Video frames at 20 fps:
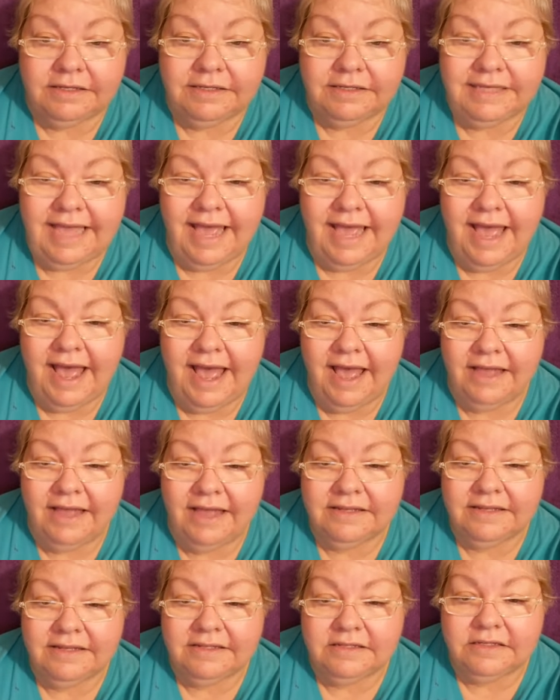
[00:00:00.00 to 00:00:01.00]
yeah.
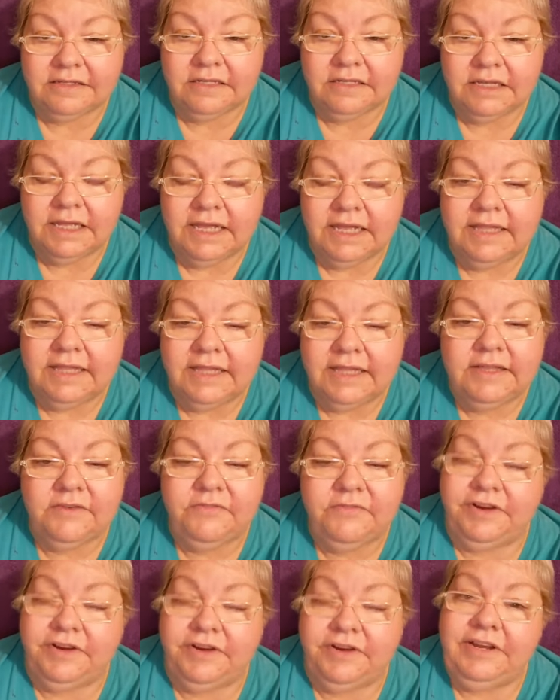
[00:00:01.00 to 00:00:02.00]
They're
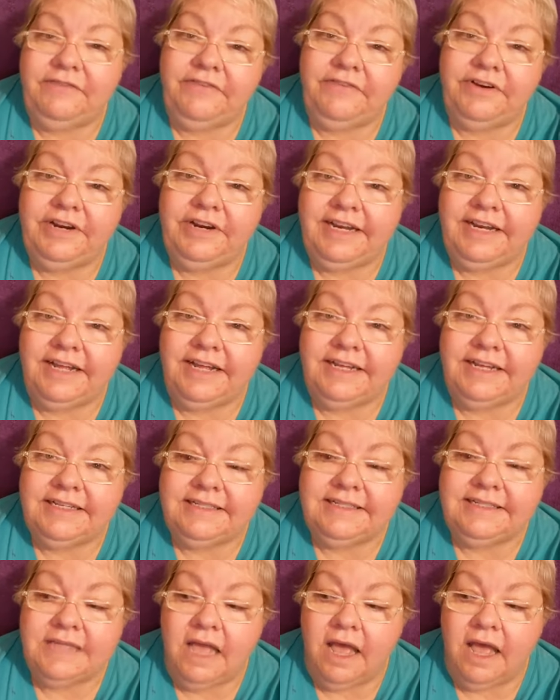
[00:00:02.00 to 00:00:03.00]
very, very
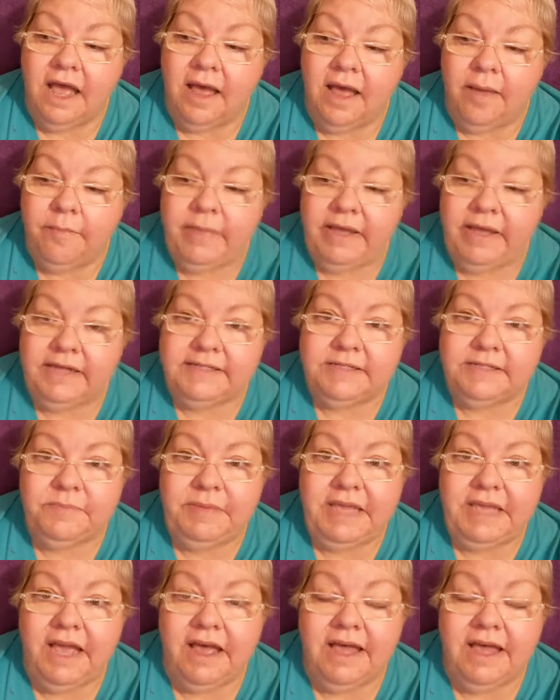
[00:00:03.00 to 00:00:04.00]
nice. But to be
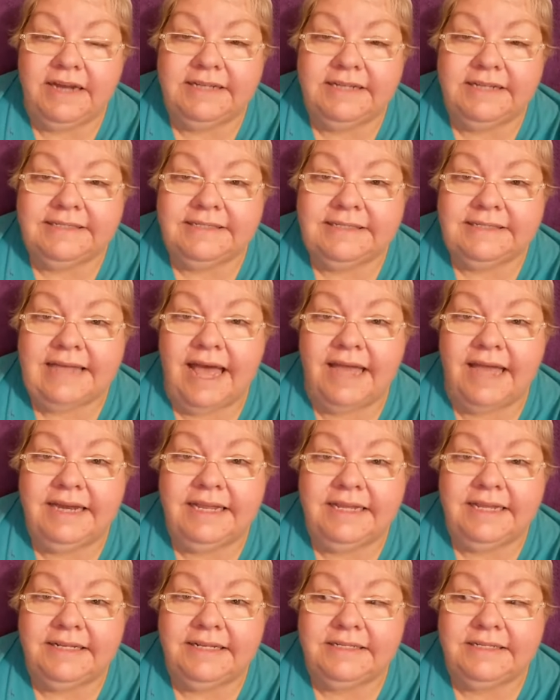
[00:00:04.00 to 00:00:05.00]
honest, I
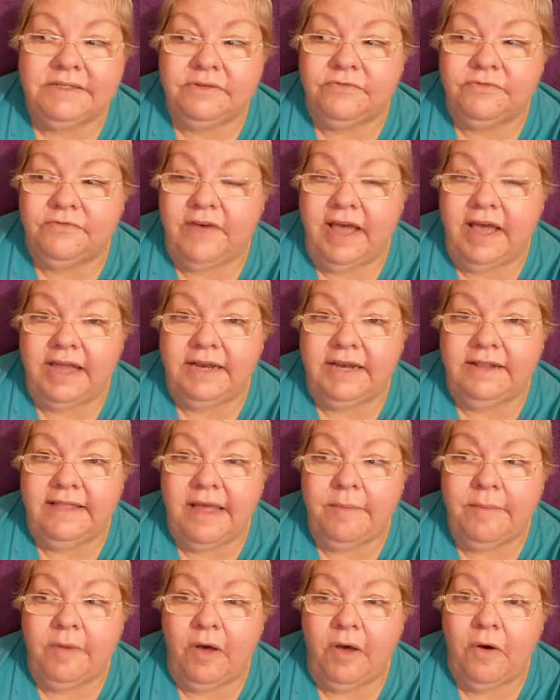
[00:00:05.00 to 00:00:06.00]
need to find them
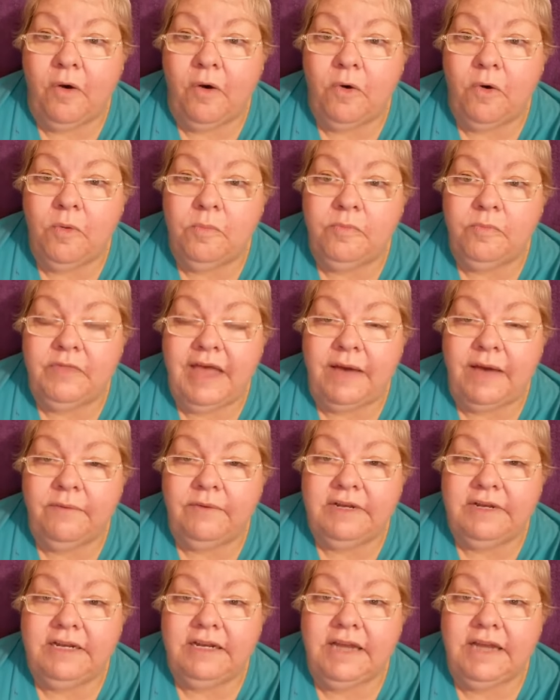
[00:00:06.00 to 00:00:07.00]
a home that
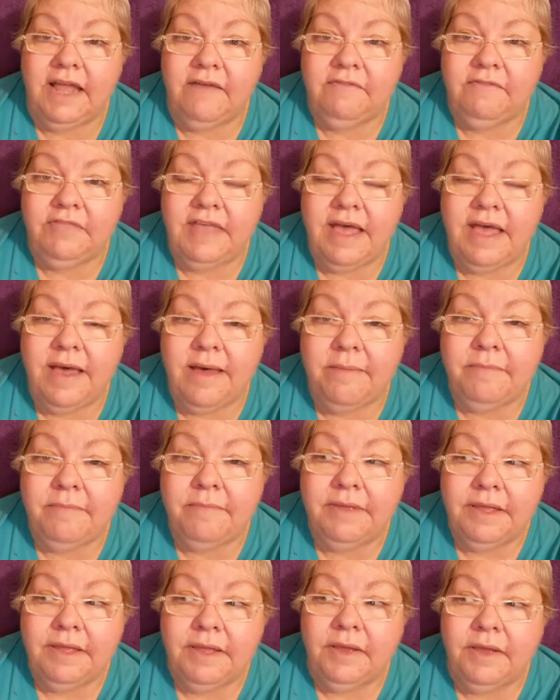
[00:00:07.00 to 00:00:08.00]
would love them,
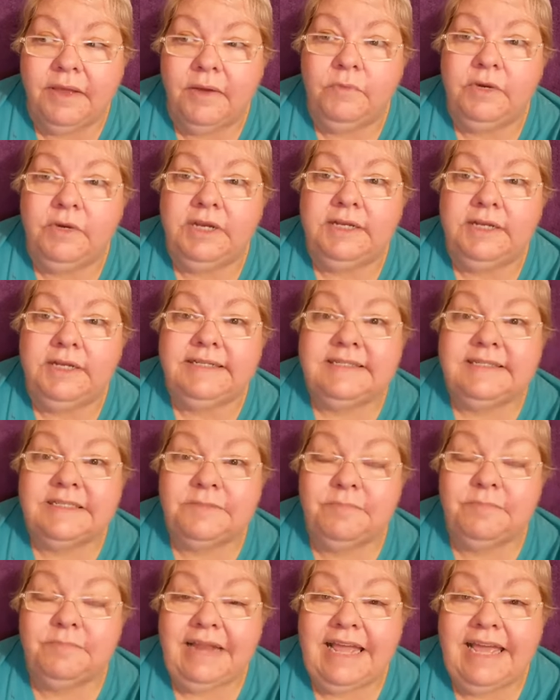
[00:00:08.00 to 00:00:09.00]
would
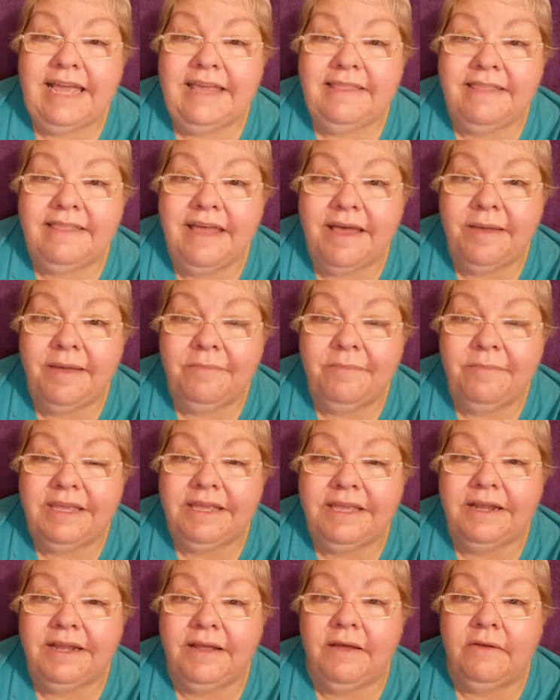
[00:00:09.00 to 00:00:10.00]
display them
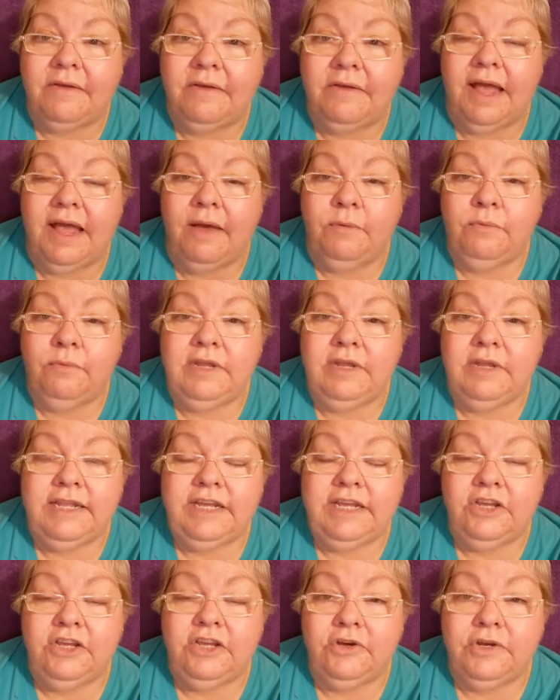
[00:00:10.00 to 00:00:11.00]
in a, a
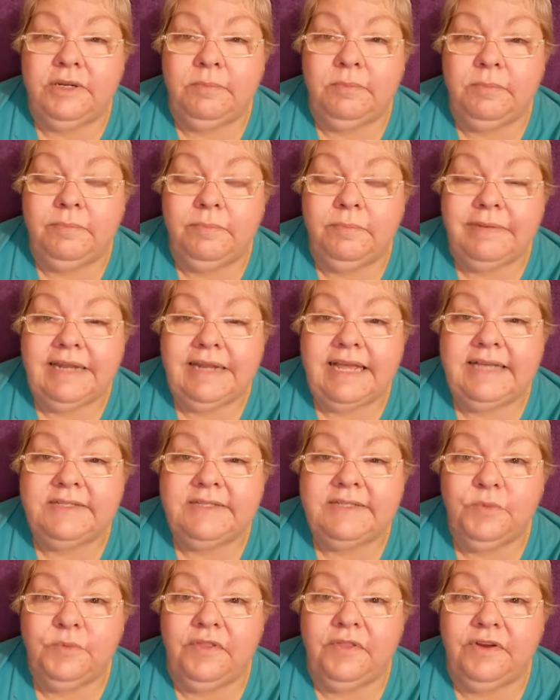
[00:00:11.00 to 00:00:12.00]
really good
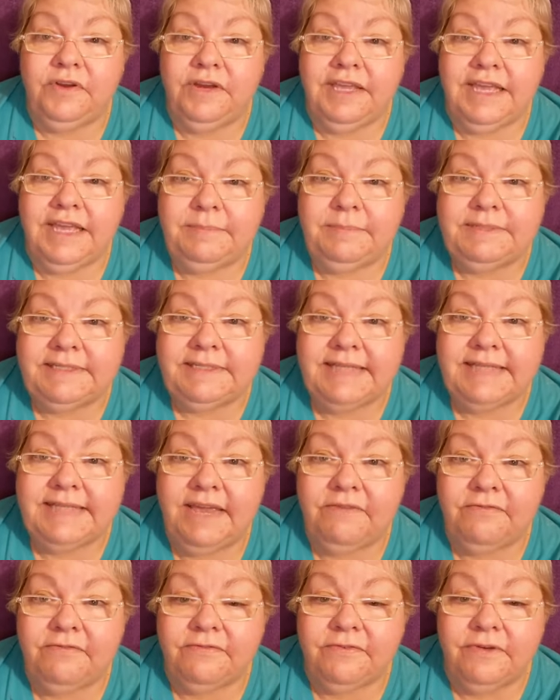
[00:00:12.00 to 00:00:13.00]
place where they're kept
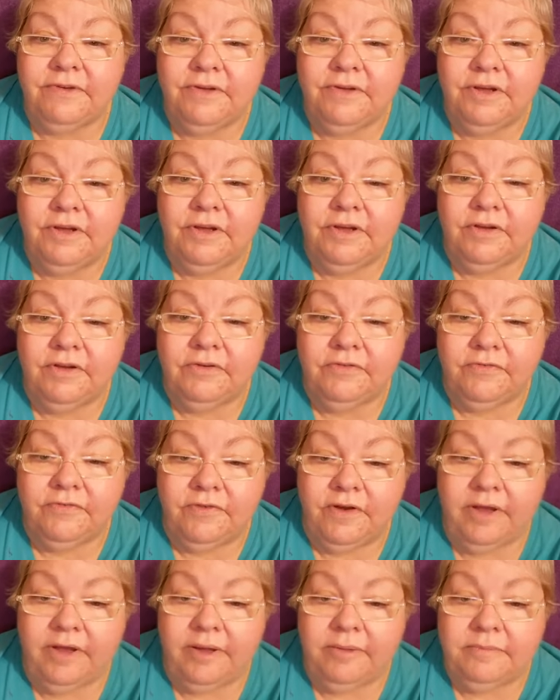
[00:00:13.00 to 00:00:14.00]
safe
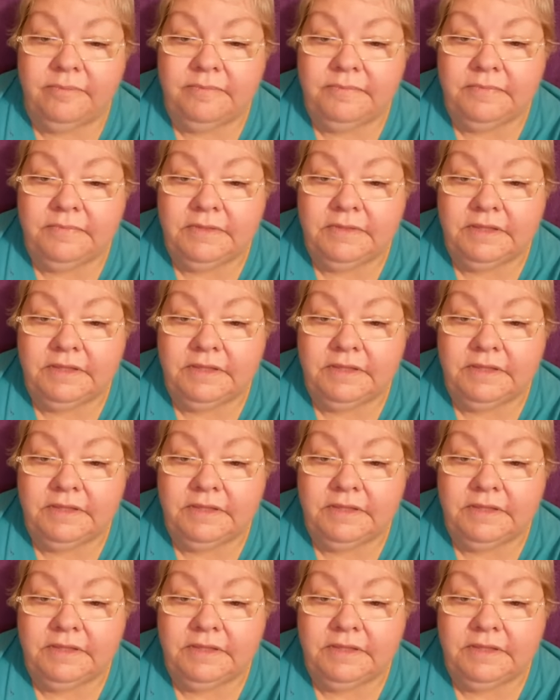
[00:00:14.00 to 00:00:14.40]
from.